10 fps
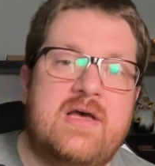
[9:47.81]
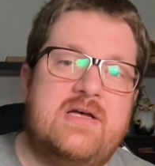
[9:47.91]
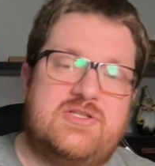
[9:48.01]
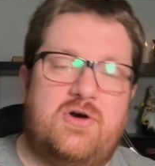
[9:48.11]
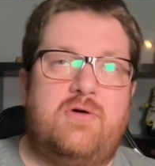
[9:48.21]

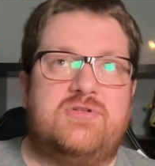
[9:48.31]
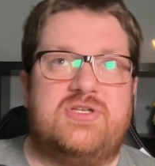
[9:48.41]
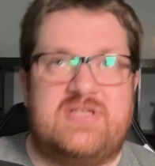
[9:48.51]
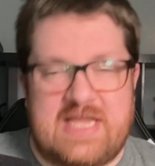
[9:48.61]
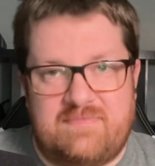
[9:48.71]
So
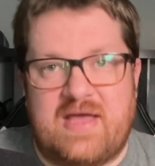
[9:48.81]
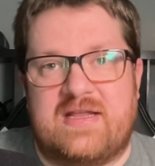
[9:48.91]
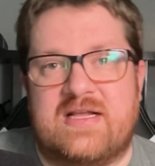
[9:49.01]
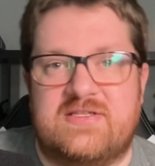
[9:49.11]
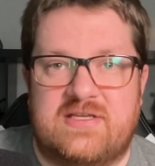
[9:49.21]
just keep that
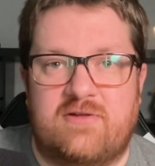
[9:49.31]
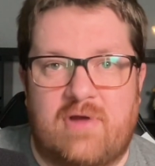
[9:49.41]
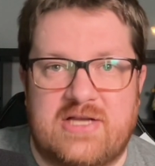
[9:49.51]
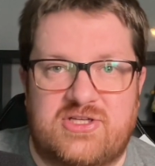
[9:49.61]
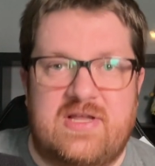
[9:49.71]
into
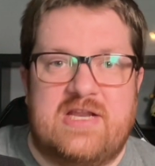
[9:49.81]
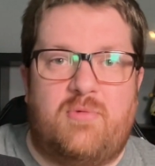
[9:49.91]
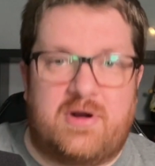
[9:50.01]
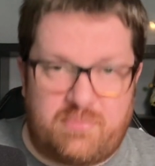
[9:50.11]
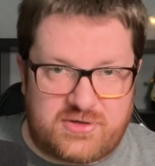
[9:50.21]
consideration, that you
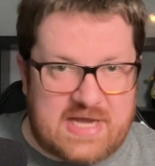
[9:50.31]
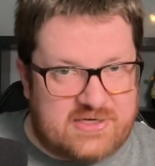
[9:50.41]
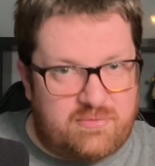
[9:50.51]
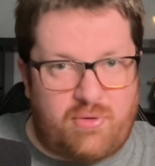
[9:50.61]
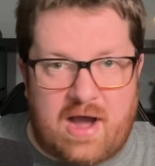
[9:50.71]
want to
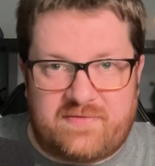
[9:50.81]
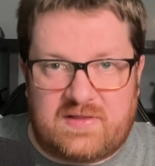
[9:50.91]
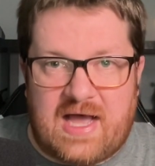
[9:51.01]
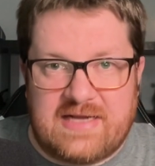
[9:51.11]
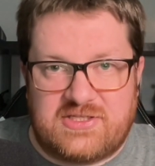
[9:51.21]
protect your profit
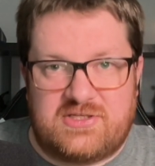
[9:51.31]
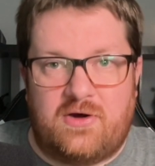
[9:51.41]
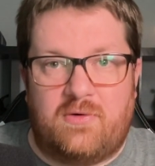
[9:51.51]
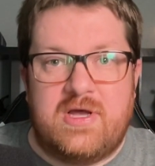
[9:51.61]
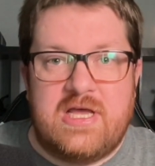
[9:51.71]
line.
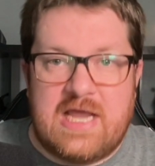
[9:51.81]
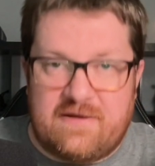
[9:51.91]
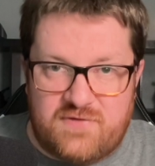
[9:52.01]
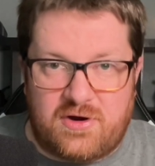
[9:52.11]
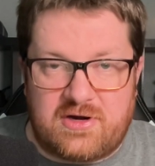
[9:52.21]
So
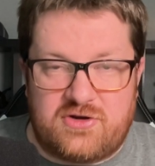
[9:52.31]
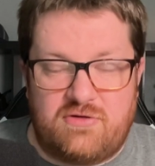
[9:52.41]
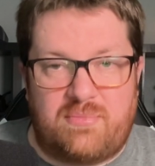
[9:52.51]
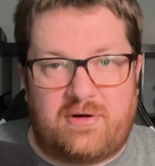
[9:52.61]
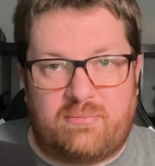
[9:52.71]
if you're going to do
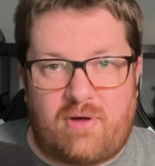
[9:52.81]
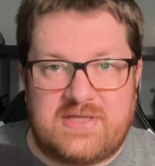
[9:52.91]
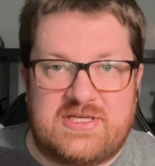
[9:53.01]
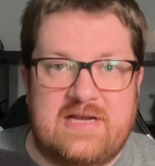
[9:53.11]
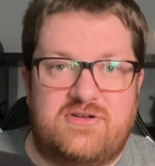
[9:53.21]
bundle
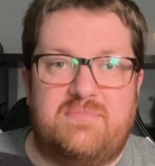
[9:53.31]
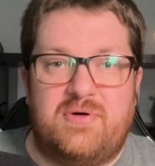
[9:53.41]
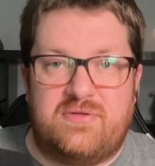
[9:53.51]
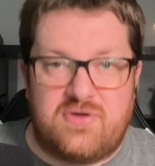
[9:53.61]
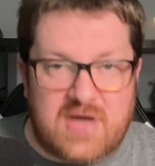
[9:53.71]
pricing at your
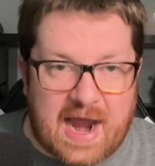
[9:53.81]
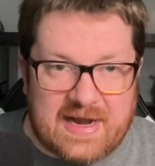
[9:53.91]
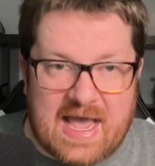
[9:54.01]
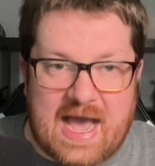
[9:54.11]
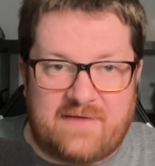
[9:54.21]
booth, you kind
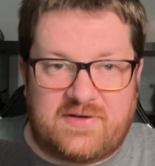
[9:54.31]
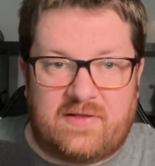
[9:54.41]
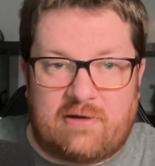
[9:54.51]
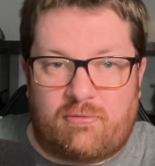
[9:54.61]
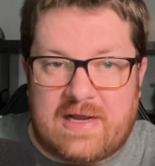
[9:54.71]
of have to
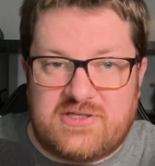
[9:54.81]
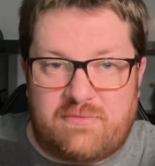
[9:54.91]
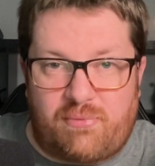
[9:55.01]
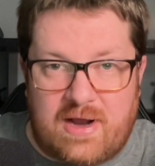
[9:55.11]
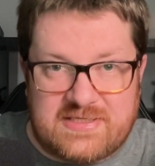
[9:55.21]
like raise your
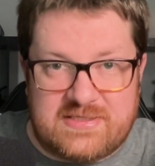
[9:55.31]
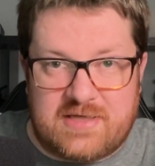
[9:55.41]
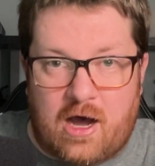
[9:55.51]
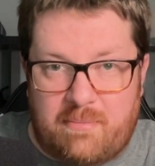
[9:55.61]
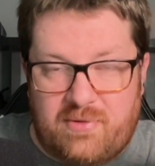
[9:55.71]
prices
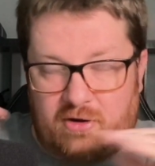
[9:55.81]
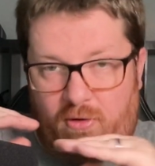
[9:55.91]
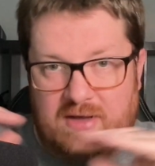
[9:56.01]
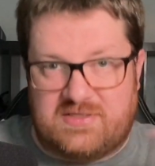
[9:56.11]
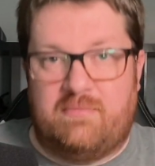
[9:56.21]
up
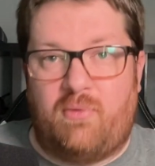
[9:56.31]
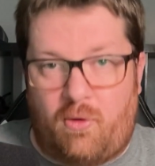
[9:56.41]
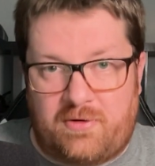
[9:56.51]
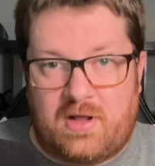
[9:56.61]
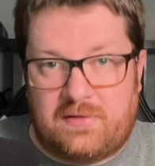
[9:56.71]
across the
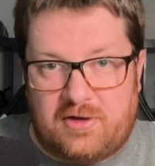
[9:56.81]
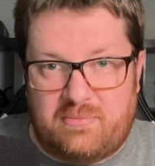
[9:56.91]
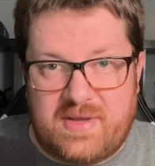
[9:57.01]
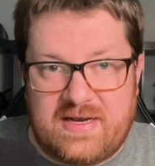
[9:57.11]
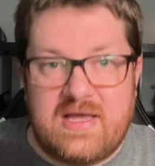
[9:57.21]
board a little
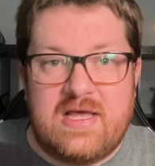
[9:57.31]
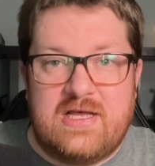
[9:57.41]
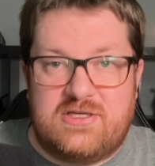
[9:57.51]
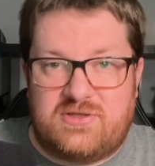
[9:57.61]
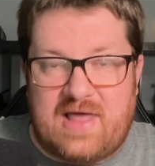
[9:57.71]
bit,
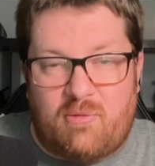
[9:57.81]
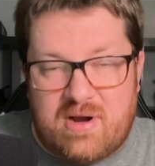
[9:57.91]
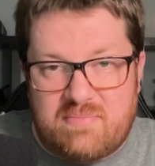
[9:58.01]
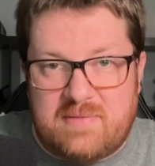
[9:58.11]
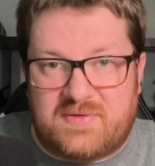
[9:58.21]
so that
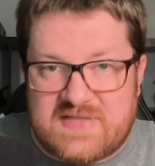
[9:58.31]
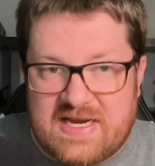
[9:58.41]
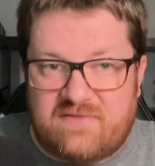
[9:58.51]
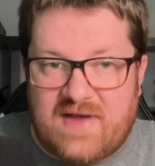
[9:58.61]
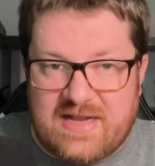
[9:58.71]
when people
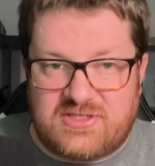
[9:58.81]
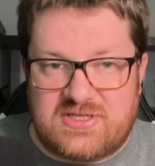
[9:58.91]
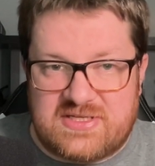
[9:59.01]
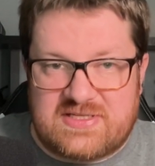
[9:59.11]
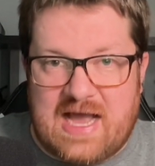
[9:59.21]
take advantage of
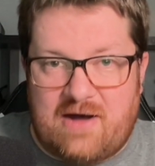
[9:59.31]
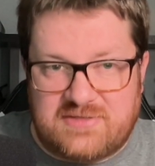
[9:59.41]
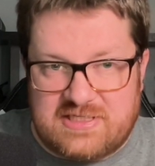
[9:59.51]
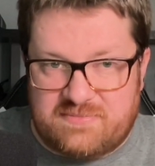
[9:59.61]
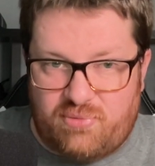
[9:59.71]

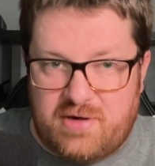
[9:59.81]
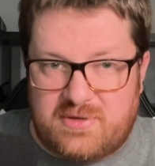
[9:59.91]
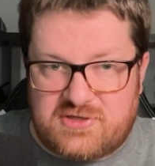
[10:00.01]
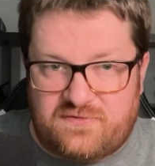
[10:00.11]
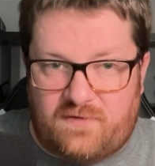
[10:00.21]
discounts, it's pretty
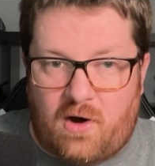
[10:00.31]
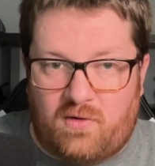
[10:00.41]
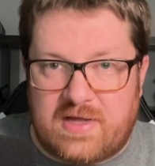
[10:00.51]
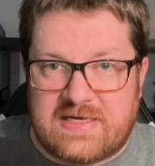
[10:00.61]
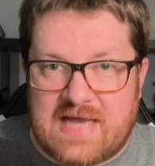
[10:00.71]
much
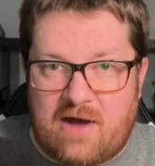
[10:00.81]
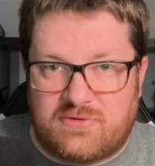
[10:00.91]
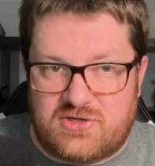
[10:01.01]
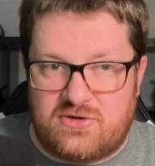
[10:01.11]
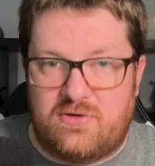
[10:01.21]
falling down
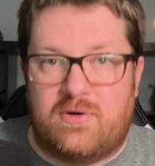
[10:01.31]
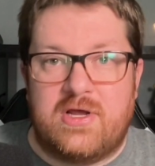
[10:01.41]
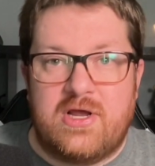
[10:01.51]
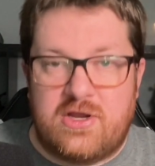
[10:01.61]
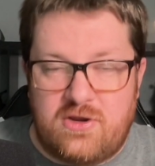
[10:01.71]
to
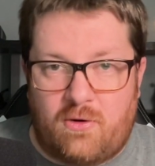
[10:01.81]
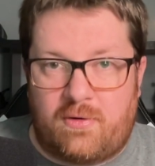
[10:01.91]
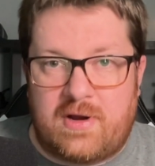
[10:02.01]
your